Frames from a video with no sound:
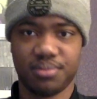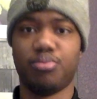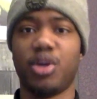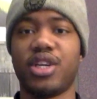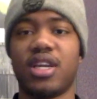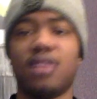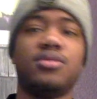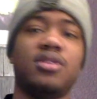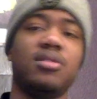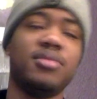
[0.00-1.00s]
break down
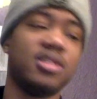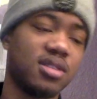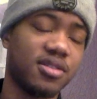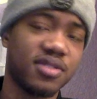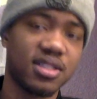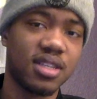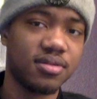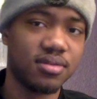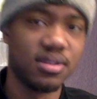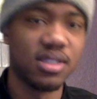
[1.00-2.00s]
tournaments and stuff like that
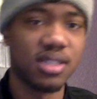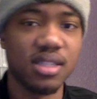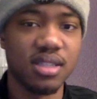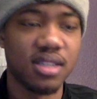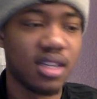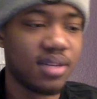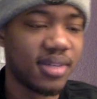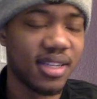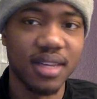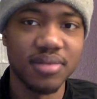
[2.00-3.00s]
when it's season time.
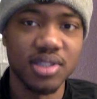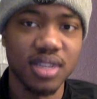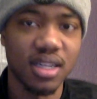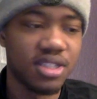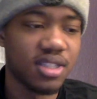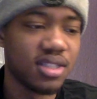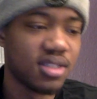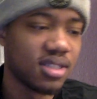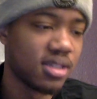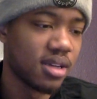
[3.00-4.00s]
And I'm just kind of chilling
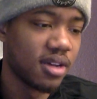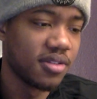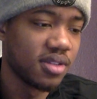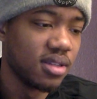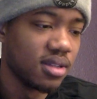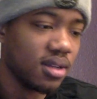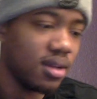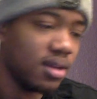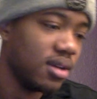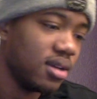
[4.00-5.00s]
since it's off season.
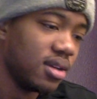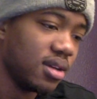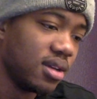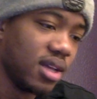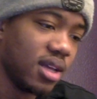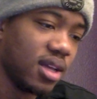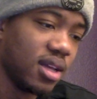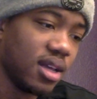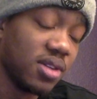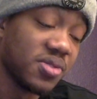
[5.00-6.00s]

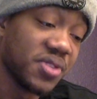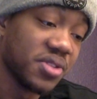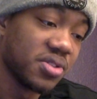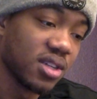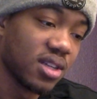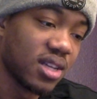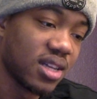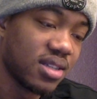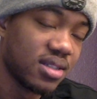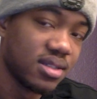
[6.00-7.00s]
And those videos took a lot.
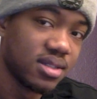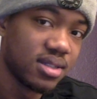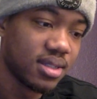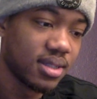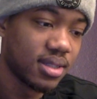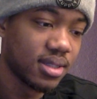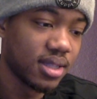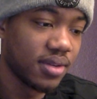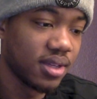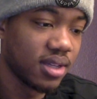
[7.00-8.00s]
They
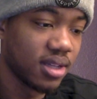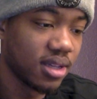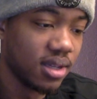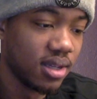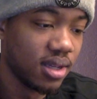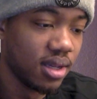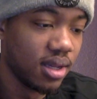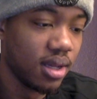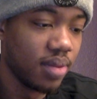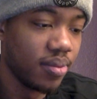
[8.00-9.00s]
really did.
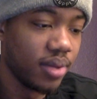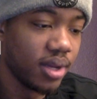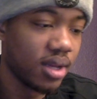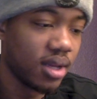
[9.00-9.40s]
But